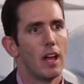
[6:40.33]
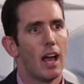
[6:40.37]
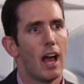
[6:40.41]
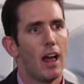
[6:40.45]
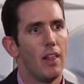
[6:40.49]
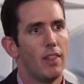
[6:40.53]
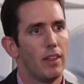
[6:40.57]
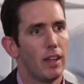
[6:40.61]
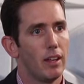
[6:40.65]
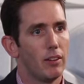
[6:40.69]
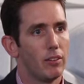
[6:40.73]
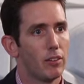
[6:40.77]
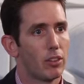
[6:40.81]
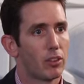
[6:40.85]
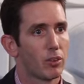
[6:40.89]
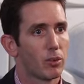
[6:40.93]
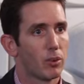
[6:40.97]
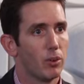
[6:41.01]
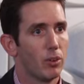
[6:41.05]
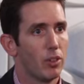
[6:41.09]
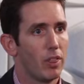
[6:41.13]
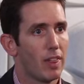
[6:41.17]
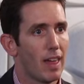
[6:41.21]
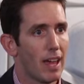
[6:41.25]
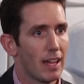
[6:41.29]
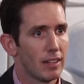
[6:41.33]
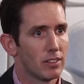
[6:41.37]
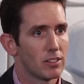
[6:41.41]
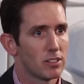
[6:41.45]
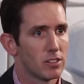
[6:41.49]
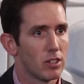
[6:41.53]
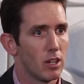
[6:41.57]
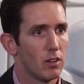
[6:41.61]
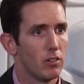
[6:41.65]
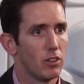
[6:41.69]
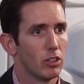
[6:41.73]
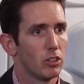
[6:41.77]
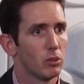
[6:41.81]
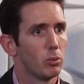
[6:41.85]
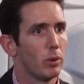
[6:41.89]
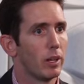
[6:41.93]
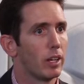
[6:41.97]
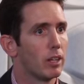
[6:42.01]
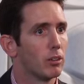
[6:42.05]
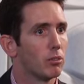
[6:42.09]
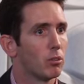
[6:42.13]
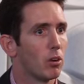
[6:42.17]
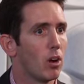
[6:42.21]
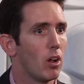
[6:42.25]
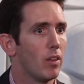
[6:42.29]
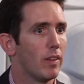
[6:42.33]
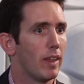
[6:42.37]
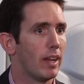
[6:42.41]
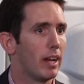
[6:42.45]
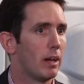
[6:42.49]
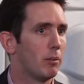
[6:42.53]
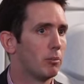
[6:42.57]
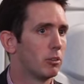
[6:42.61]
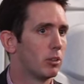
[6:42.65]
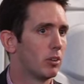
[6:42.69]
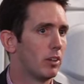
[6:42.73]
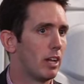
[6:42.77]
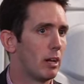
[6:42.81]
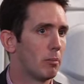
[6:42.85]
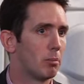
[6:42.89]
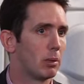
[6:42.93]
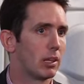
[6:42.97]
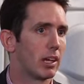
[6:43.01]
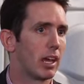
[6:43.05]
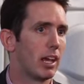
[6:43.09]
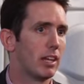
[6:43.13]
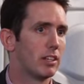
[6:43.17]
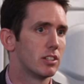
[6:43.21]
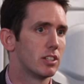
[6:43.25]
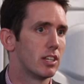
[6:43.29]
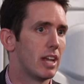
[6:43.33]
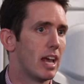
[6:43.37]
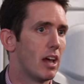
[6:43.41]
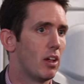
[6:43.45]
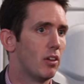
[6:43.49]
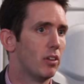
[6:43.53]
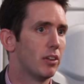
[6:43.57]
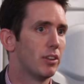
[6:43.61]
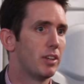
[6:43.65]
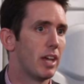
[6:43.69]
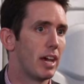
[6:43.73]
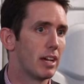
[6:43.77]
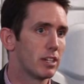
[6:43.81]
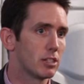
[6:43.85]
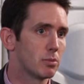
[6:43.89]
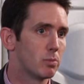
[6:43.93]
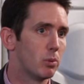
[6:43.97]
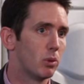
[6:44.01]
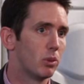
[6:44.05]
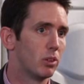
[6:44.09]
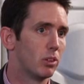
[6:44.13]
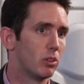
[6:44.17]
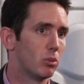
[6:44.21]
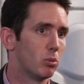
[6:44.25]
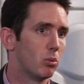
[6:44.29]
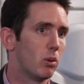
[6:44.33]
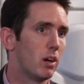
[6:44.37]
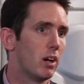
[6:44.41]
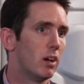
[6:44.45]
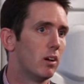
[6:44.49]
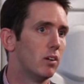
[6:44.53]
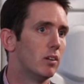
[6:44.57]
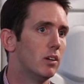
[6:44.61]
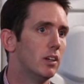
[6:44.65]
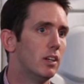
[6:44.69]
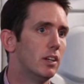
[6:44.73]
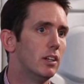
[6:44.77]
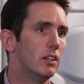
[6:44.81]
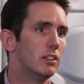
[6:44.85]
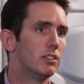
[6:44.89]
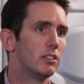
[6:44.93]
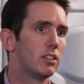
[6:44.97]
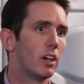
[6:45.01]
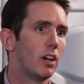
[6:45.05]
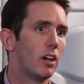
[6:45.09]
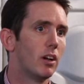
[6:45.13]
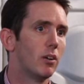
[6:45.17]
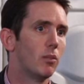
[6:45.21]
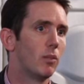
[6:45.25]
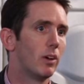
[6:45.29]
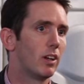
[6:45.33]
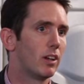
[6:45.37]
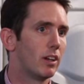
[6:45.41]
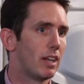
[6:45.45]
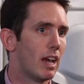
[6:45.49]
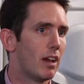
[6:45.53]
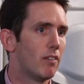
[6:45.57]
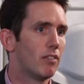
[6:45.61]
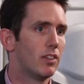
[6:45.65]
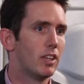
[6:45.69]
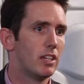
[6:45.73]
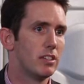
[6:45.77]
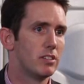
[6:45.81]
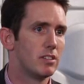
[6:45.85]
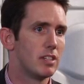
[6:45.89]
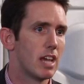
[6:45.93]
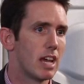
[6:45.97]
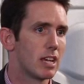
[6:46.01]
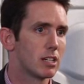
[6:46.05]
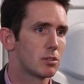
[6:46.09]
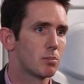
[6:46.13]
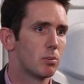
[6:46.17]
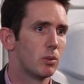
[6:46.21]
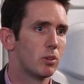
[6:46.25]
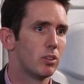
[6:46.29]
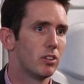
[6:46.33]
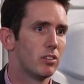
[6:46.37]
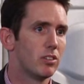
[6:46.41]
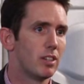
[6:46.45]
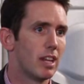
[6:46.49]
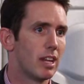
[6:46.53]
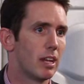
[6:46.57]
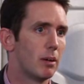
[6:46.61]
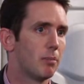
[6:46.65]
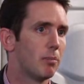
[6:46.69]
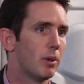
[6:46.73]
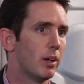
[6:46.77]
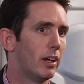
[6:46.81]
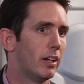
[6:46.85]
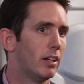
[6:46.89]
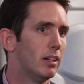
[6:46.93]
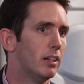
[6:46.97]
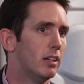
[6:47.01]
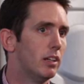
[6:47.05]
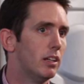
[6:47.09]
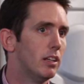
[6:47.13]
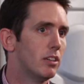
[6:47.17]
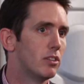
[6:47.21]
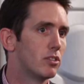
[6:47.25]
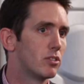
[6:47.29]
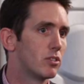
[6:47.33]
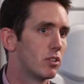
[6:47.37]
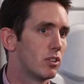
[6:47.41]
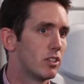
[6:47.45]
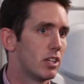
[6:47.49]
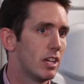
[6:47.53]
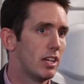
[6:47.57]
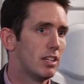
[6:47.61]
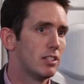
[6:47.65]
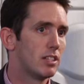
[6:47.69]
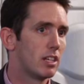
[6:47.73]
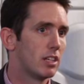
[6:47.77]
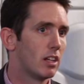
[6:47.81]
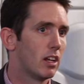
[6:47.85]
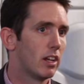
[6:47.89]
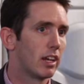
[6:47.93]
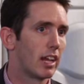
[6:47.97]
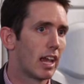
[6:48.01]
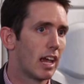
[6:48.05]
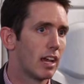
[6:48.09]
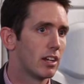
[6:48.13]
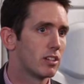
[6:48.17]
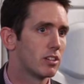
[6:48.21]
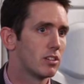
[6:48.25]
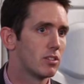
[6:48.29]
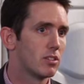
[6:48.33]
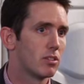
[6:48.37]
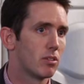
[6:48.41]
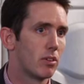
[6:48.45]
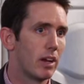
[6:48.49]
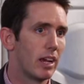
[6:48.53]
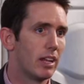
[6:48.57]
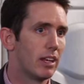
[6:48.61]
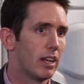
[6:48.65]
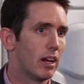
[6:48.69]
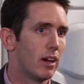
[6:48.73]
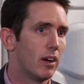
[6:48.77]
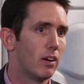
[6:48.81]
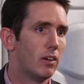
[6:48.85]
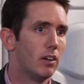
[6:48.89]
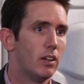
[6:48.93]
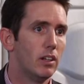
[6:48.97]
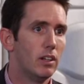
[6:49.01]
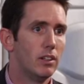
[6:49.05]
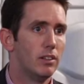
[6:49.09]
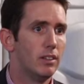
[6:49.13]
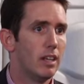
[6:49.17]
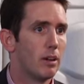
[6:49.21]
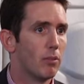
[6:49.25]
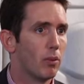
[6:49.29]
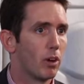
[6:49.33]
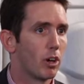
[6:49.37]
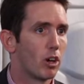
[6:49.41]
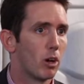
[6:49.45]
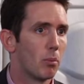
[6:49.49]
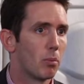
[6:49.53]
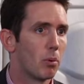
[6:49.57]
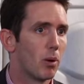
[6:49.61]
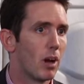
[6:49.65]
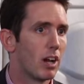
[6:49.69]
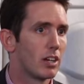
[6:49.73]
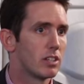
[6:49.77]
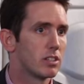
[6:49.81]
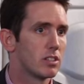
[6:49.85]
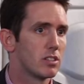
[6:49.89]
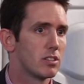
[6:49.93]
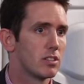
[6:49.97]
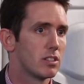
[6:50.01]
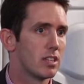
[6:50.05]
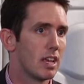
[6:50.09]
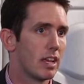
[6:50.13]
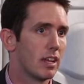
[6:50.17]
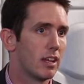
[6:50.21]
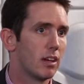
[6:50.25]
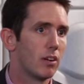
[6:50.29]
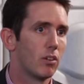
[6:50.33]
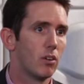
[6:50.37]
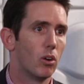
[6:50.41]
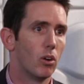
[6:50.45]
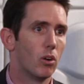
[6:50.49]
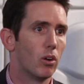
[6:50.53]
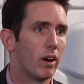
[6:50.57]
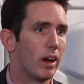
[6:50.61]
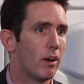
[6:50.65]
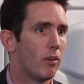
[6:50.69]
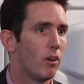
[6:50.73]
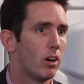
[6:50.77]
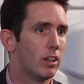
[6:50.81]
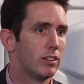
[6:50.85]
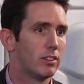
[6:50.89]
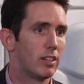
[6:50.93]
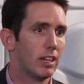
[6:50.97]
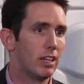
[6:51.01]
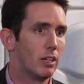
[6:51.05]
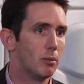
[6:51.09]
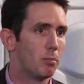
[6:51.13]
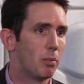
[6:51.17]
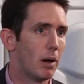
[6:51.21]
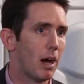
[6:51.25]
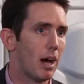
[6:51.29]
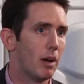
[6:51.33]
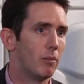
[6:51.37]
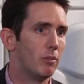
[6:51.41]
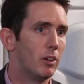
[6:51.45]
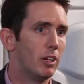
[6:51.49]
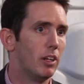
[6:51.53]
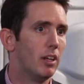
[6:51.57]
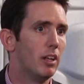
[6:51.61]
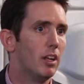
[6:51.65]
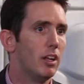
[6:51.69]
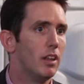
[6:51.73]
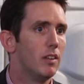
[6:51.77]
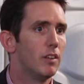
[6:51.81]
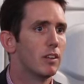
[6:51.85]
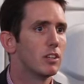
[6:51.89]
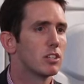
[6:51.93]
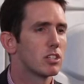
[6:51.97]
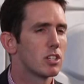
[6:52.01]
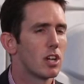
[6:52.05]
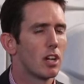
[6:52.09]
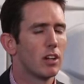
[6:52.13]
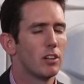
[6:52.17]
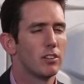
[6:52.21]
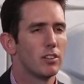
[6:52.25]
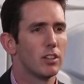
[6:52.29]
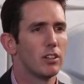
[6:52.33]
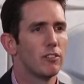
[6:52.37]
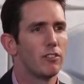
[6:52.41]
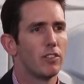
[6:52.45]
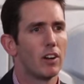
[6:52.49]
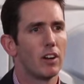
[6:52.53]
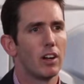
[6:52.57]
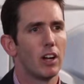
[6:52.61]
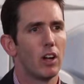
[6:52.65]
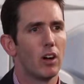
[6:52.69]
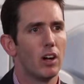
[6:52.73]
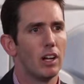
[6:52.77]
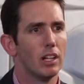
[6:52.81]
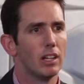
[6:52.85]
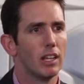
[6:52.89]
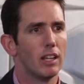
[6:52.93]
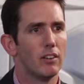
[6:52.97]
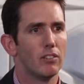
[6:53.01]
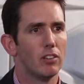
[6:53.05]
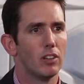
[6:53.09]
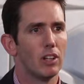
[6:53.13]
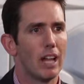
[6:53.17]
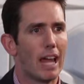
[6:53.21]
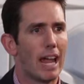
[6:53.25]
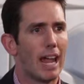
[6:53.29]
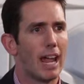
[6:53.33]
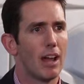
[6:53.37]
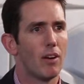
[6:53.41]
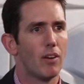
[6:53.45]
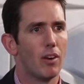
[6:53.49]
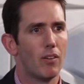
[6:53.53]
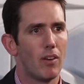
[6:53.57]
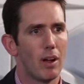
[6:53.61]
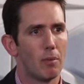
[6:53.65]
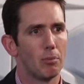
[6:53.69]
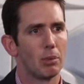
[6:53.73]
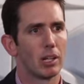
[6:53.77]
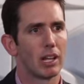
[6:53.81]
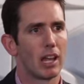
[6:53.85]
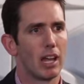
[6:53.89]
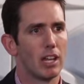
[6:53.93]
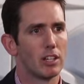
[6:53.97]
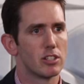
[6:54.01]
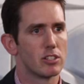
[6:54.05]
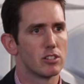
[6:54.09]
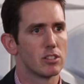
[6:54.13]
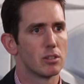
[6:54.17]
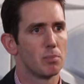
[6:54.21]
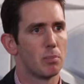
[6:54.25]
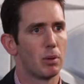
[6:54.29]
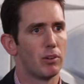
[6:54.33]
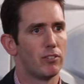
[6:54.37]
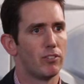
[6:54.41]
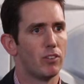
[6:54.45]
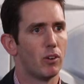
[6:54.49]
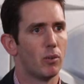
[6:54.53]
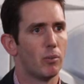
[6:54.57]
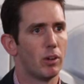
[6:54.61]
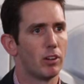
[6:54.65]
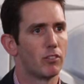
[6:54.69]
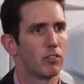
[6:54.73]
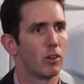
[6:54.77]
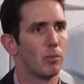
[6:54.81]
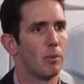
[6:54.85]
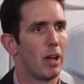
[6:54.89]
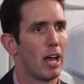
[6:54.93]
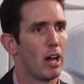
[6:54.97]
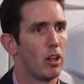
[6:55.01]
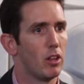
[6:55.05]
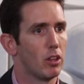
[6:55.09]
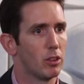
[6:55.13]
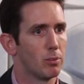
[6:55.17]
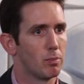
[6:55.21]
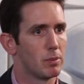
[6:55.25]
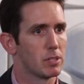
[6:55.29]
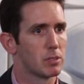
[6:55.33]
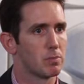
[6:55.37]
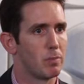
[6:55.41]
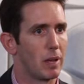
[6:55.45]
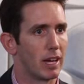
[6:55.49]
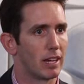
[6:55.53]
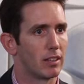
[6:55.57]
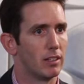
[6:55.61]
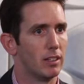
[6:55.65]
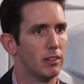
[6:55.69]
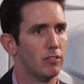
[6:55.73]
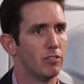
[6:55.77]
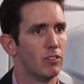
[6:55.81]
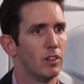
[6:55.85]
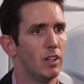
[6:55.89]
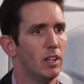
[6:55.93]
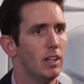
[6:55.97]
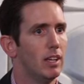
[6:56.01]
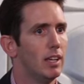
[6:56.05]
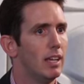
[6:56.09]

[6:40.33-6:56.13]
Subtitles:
And then through that service, we can roll that up to an application health dashboard as well. So we could have these dashboards set up at strategic locations around our network operations center or our IT department that shows at a very high level how our applications are performing from a health perspective.